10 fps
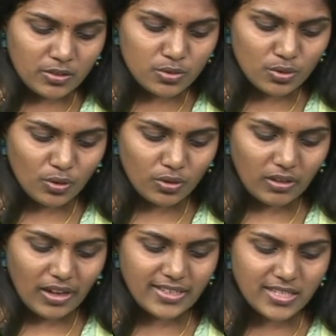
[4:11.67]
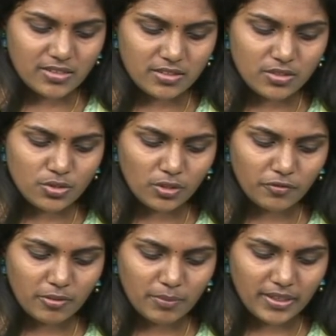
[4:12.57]
So I suggest you,
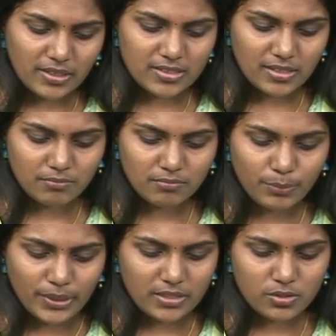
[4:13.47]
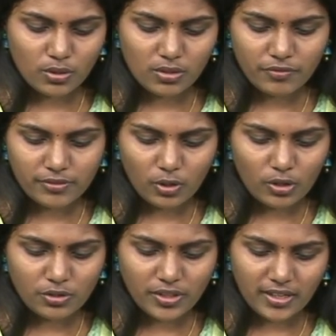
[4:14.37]
if you're making some beads
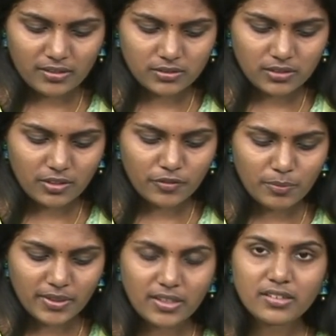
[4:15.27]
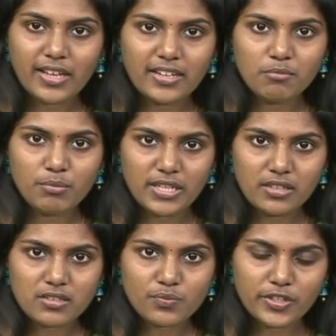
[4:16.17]
all together, if you're making 10
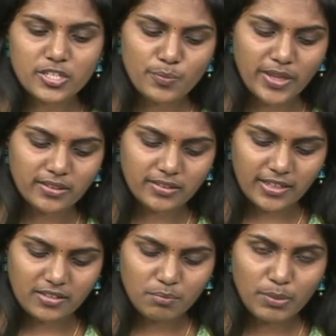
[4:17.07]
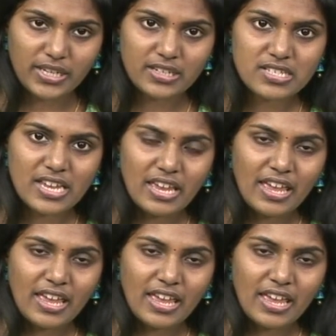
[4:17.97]
beads, first make the 10 beads